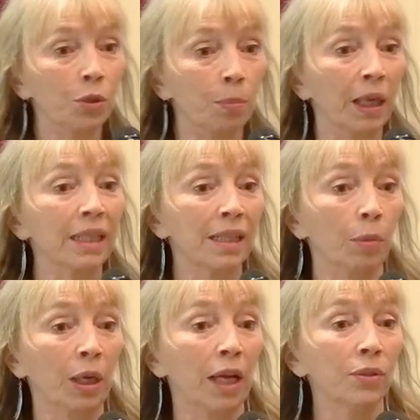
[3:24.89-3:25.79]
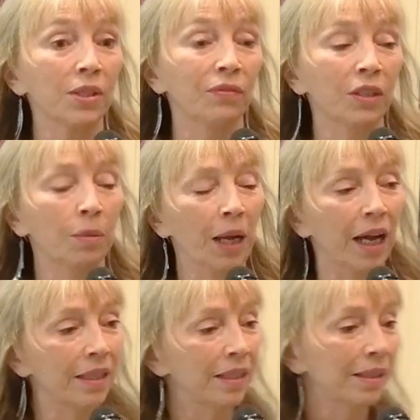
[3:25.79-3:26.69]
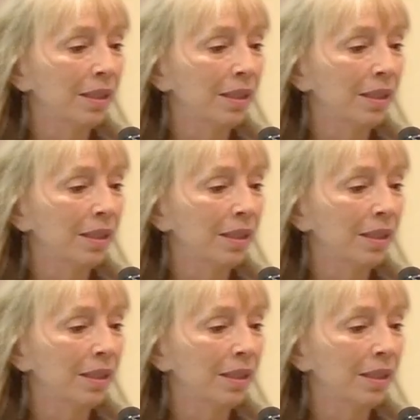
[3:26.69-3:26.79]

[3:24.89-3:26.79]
you make someone else feel bad.